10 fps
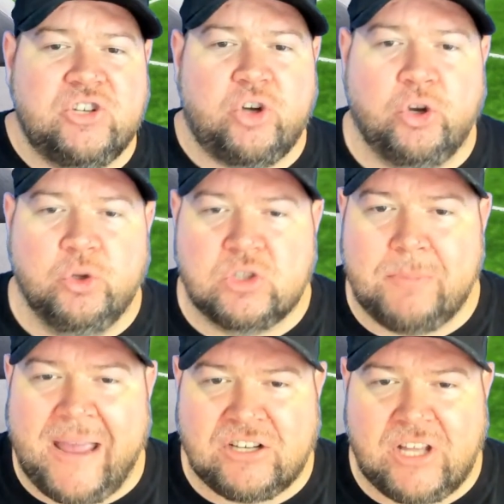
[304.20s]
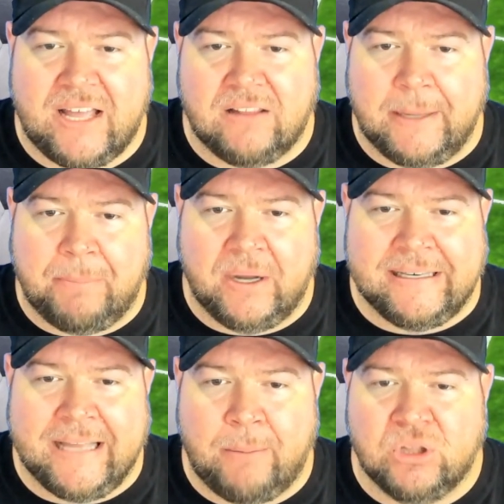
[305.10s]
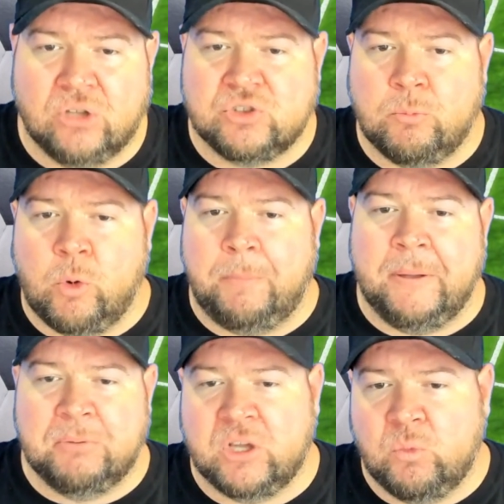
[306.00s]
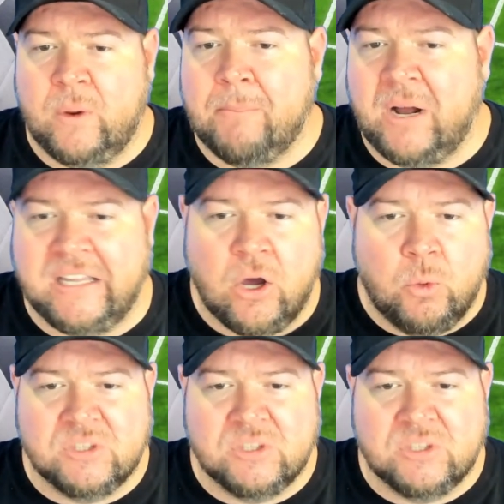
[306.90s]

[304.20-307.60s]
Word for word: sure you smash that like button down below so more people can win money